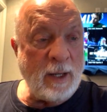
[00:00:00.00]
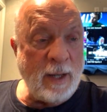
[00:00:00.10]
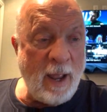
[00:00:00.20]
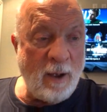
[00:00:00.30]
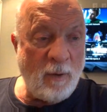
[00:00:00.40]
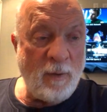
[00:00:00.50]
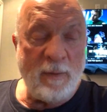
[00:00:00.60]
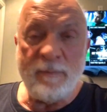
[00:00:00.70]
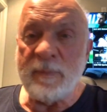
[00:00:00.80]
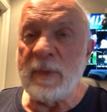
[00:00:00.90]
Now,
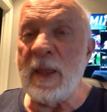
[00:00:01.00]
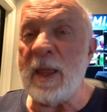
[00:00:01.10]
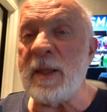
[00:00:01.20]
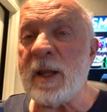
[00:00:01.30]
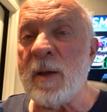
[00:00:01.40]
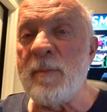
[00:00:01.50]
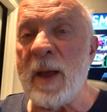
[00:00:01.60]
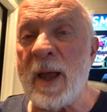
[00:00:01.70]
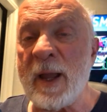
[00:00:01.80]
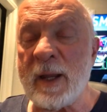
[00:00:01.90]
then they come
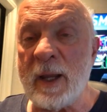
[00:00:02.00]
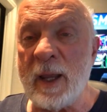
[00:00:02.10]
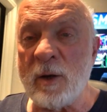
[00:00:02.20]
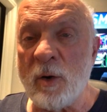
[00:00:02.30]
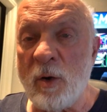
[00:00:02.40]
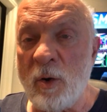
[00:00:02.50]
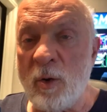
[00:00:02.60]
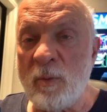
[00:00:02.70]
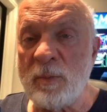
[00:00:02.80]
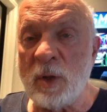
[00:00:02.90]
back and they're
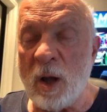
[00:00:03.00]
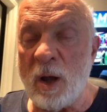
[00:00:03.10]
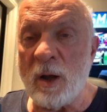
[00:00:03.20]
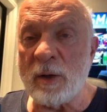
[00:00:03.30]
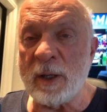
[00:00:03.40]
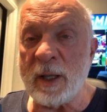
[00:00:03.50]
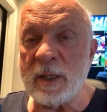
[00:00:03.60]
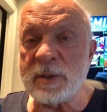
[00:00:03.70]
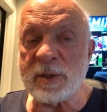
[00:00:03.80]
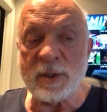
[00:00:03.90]
home dog
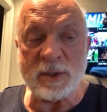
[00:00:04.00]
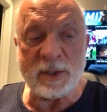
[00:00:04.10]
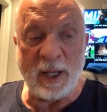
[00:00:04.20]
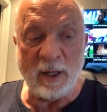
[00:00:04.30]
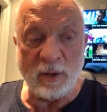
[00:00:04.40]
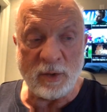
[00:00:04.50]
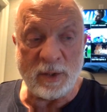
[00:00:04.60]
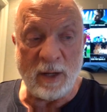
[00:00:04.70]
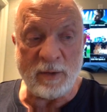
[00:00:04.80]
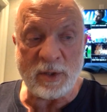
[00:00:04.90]
against the
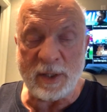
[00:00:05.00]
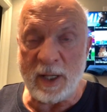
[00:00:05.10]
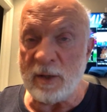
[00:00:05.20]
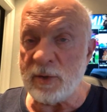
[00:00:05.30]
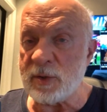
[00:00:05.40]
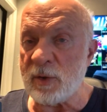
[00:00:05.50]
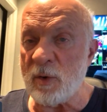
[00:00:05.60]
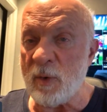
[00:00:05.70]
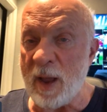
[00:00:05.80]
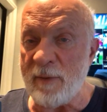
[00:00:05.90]
Steelers. Now, the Steelers
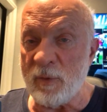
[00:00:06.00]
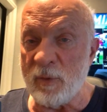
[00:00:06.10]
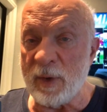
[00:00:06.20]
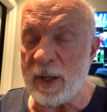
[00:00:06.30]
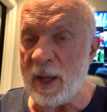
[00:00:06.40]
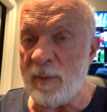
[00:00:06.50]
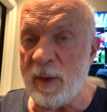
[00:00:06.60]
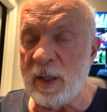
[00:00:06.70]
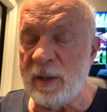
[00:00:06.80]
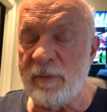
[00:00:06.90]
are a rivalry game
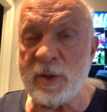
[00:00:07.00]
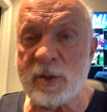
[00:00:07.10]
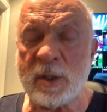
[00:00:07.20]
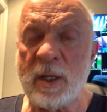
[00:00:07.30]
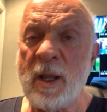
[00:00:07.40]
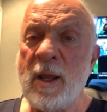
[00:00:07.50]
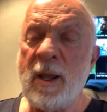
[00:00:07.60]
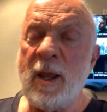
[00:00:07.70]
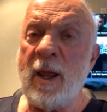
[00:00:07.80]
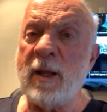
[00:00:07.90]
in division,
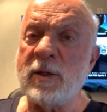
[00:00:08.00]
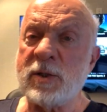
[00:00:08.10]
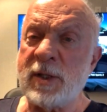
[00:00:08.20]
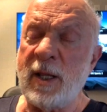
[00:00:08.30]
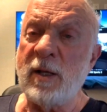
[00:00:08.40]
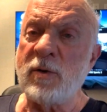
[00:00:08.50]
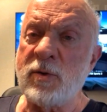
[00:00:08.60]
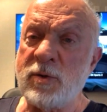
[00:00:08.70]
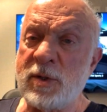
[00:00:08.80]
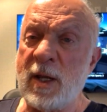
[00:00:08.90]
and the
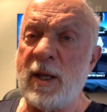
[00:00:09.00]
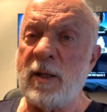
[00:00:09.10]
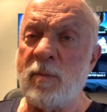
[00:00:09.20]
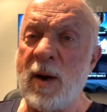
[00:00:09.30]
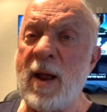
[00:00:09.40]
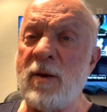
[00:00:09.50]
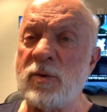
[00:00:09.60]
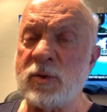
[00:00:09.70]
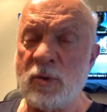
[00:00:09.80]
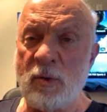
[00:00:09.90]
Steelers and the
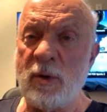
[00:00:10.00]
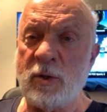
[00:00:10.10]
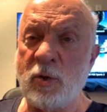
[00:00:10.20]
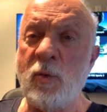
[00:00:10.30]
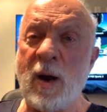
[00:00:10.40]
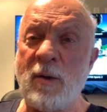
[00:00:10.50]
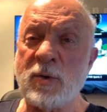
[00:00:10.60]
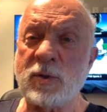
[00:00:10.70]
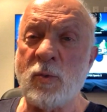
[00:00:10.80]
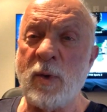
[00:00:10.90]
Browns are only 2
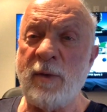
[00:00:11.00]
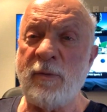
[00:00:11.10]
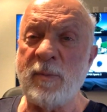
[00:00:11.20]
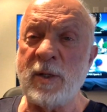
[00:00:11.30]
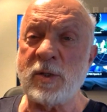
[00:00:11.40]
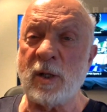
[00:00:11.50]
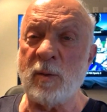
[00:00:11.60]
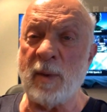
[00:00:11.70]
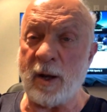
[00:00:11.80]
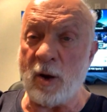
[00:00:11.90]
hours away from each
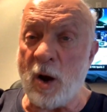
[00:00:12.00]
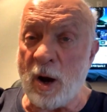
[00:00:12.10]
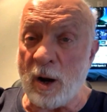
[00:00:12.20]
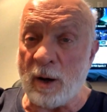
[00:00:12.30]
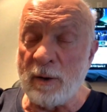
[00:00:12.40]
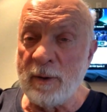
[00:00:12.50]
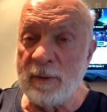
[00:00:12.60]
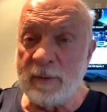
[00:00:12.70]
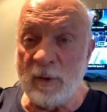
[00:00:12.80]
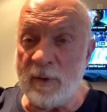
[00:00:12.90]
other by car.
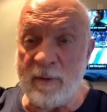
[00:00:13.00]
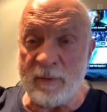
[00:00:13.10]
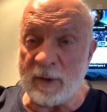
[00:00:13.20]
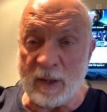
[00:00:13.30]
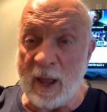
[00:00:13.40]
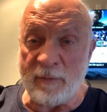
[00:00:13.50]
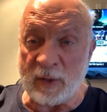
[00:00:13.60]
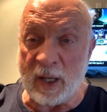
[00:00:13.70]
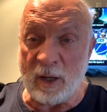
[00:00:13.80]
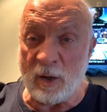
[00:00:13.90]
You don't even have
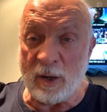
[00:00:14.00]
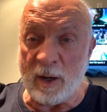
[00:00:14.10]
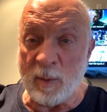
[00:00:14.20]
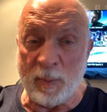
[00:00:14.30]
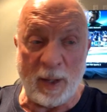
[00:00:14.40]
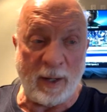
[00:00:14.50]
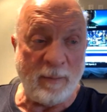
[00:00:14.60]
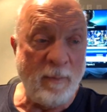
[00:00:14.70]
to get on an airplane.